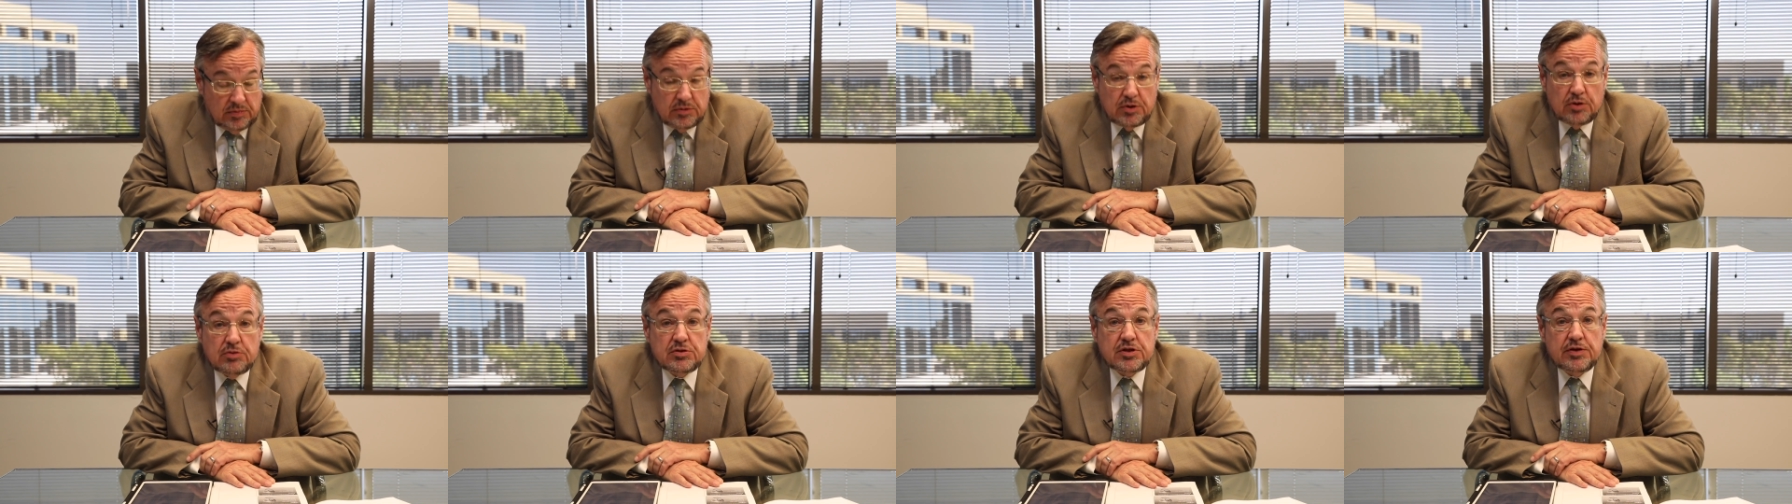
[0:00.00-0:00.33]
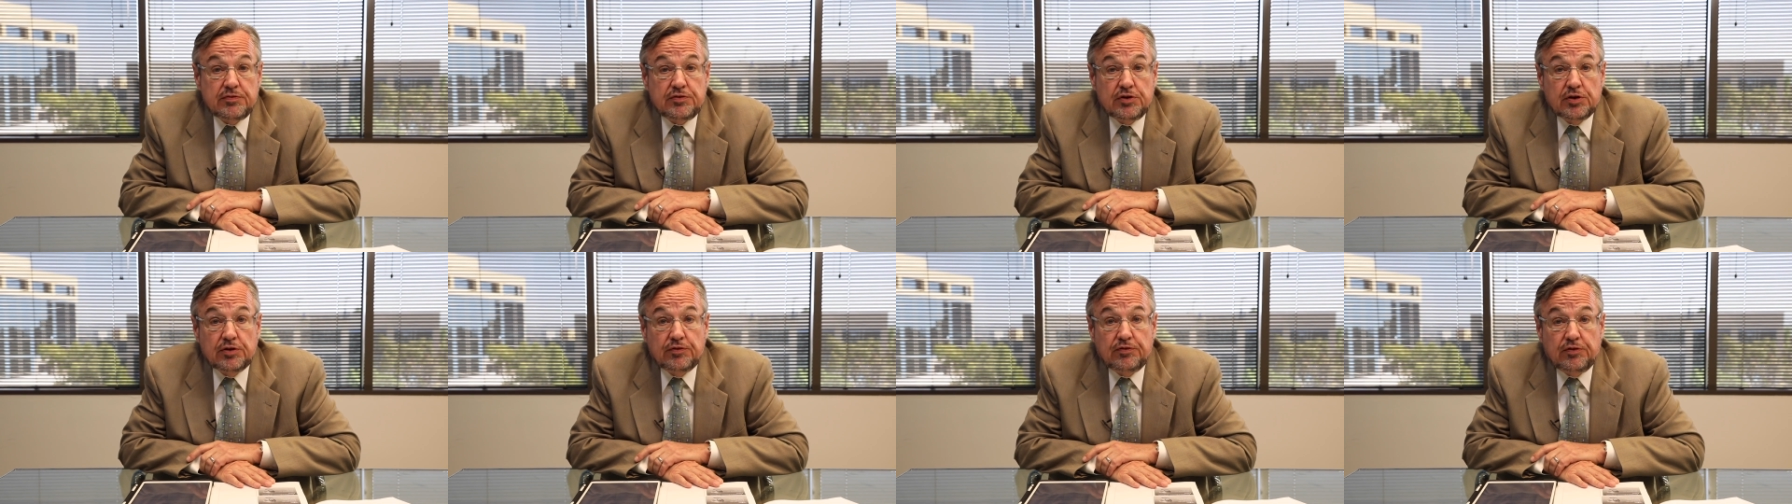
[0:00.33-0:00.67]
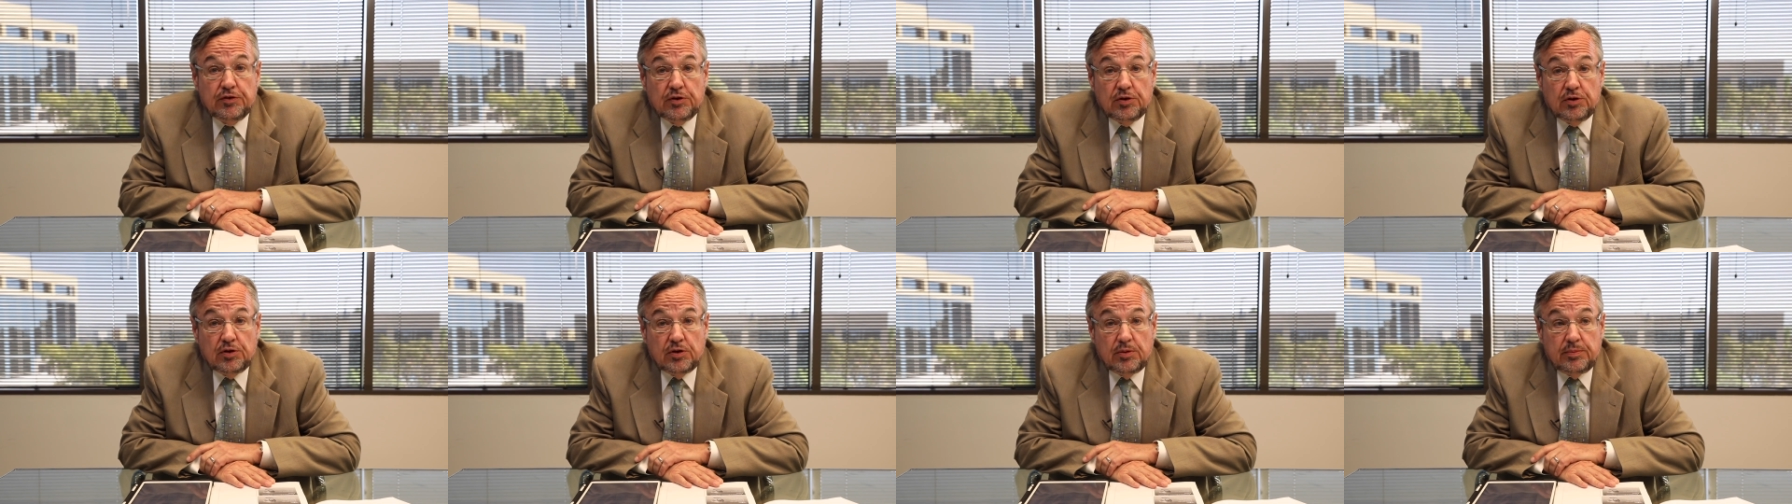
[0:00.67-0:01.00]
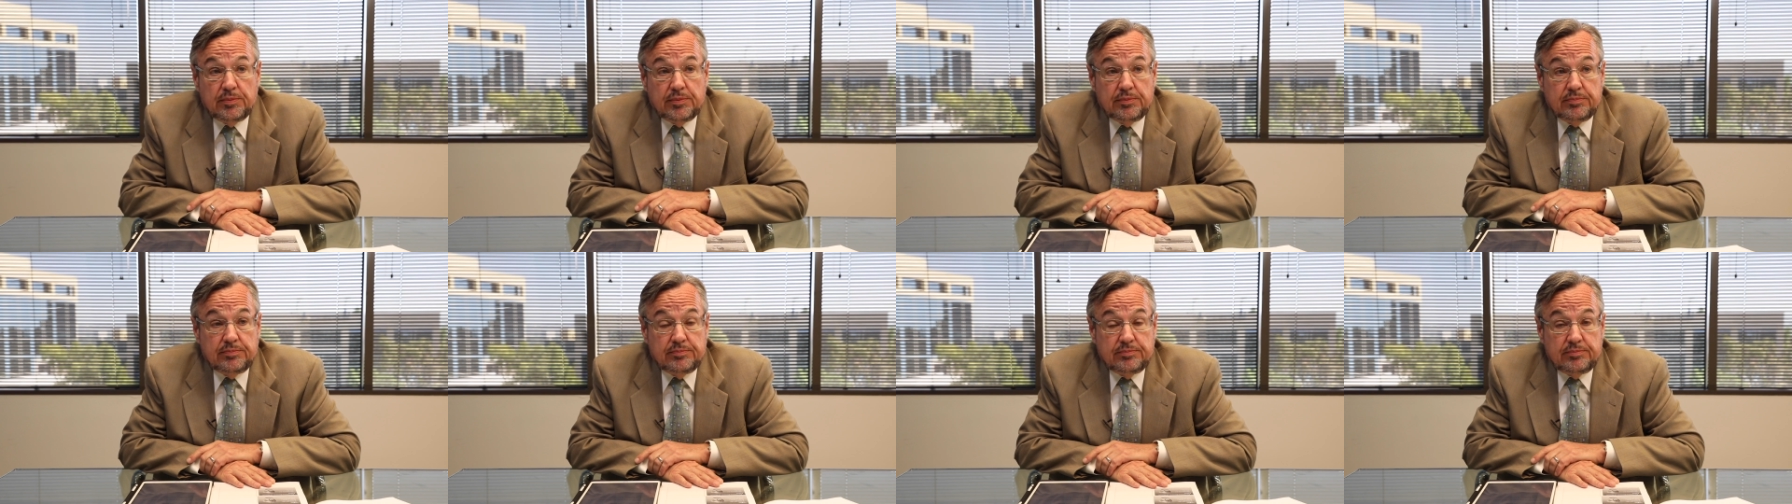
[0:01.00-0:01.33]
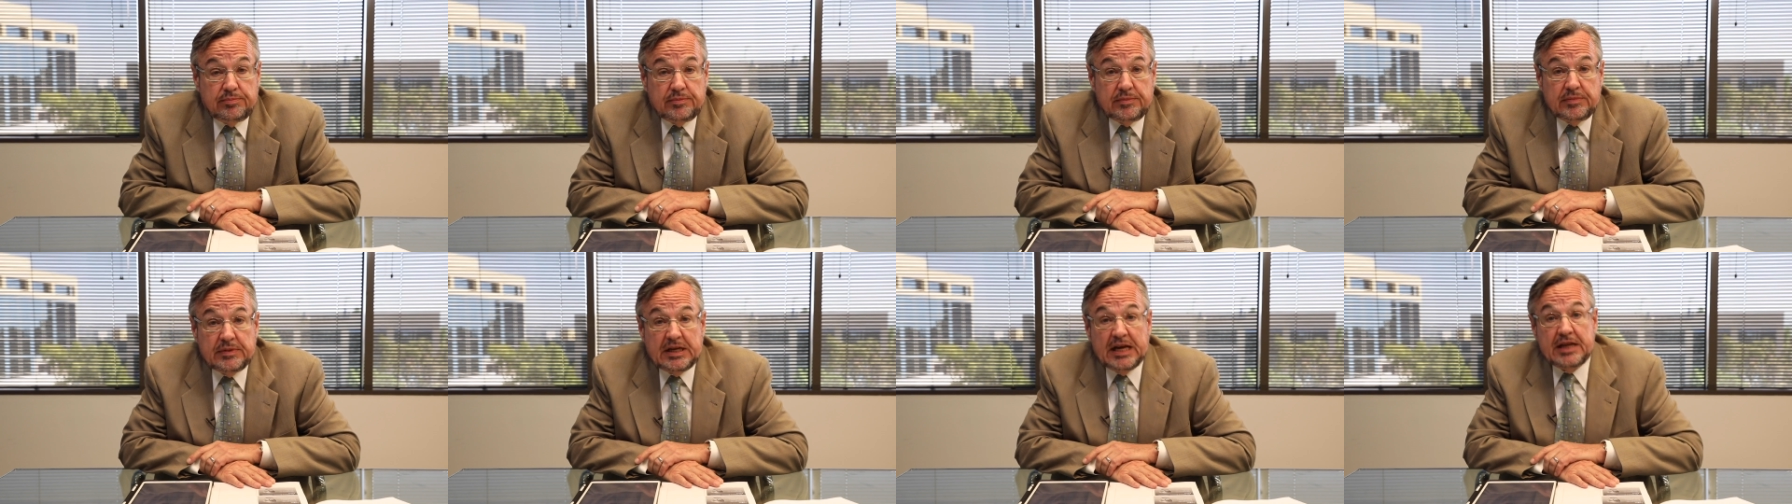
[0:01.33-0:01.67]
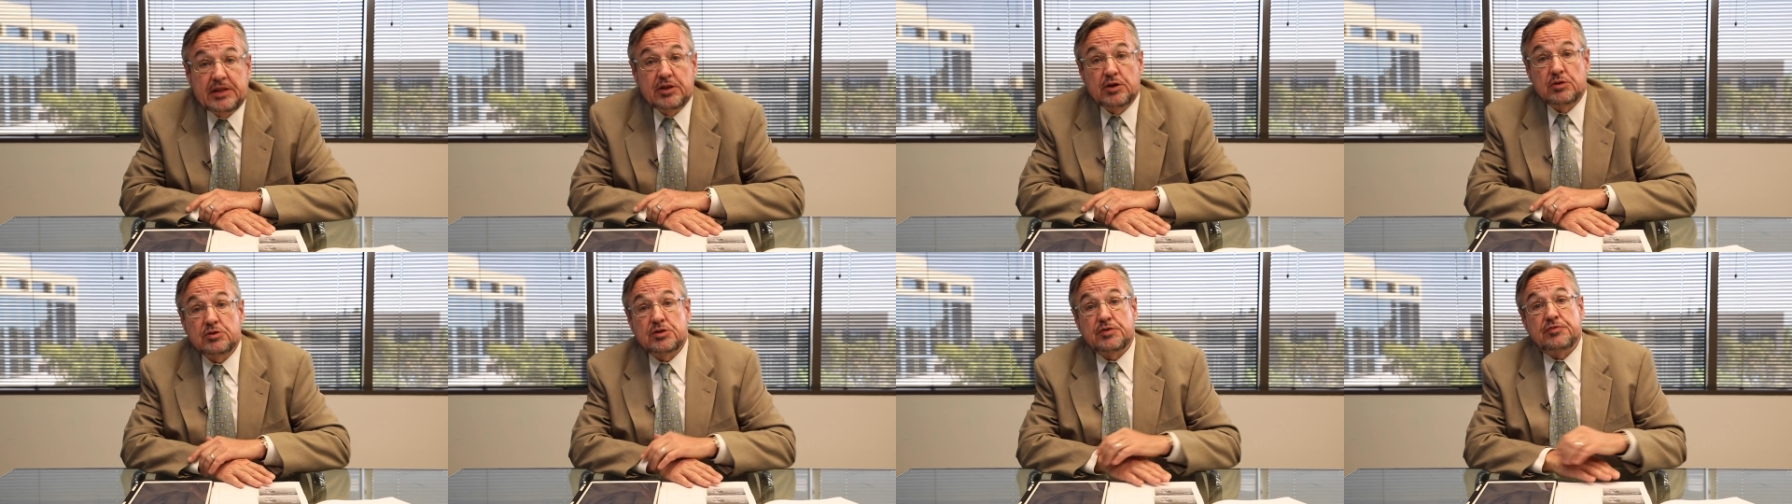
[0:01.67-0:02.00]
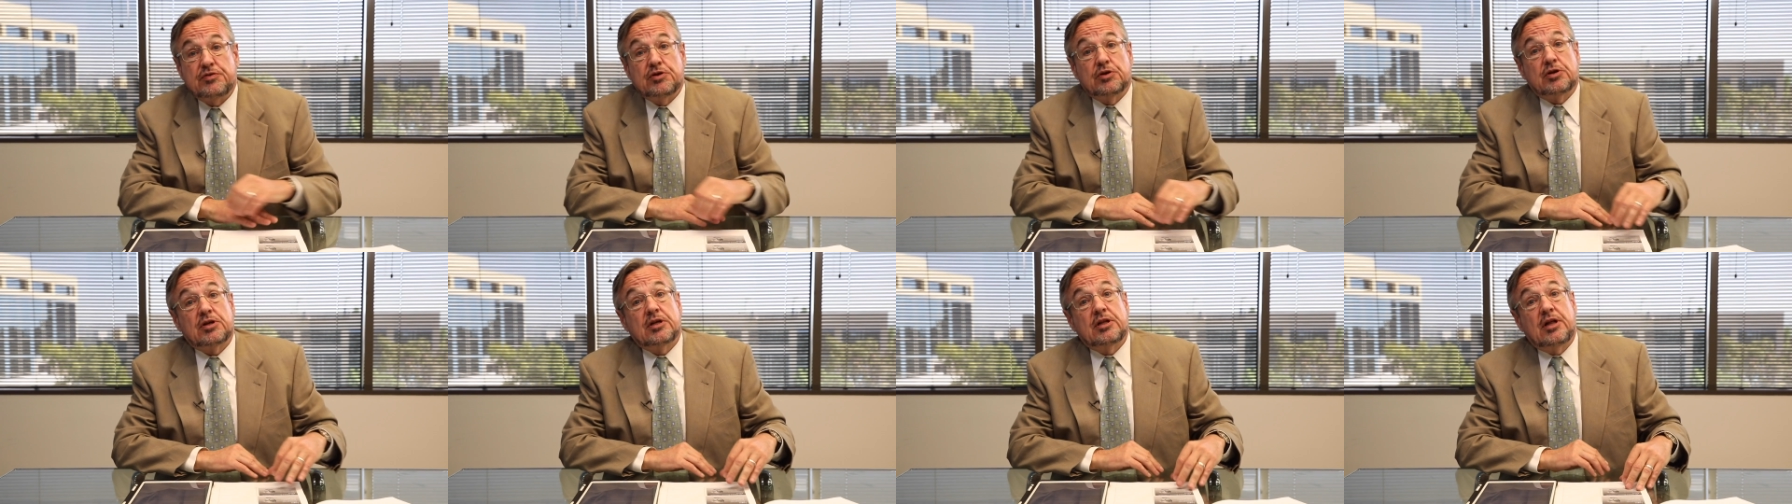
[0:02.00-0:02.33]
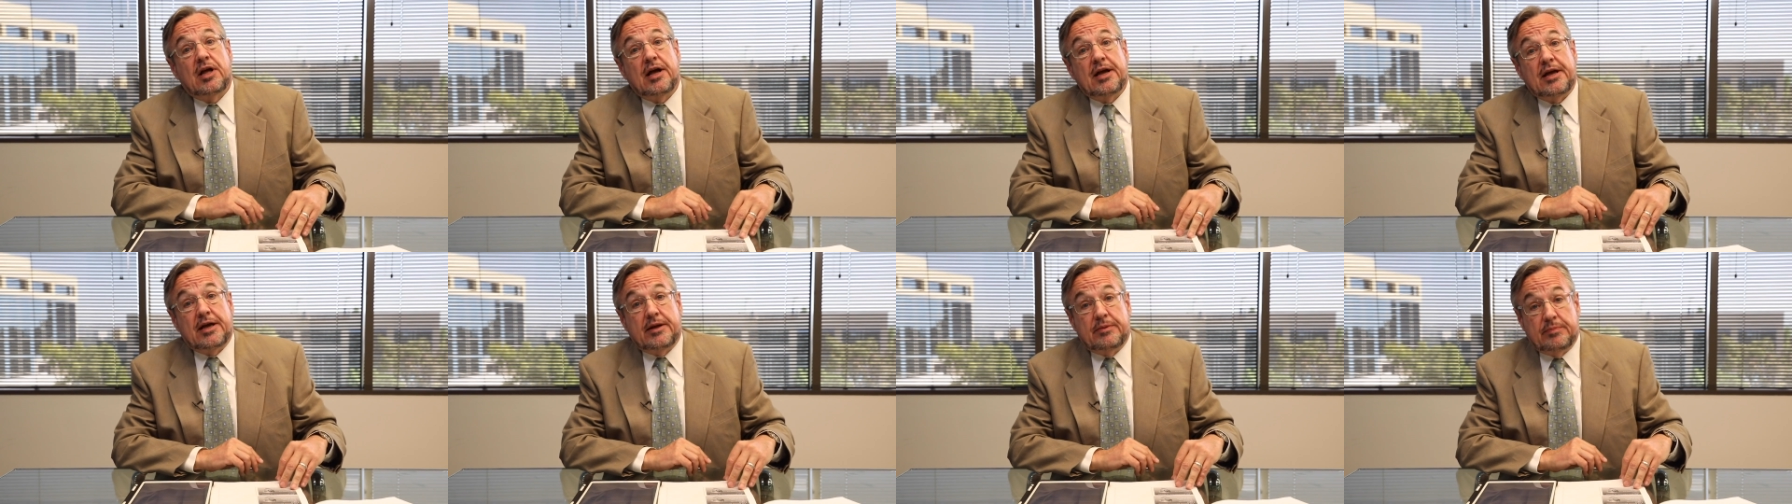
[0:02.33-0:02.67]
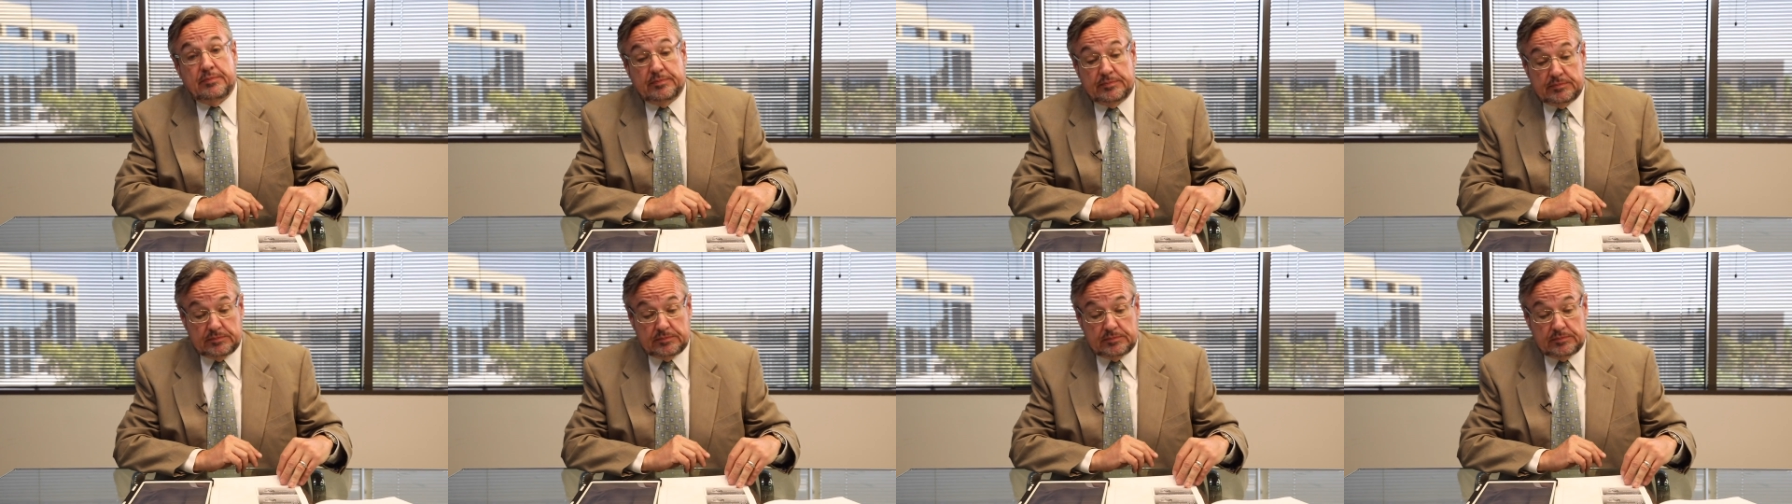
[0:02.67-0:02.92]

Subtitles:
those of your firm and those of your client.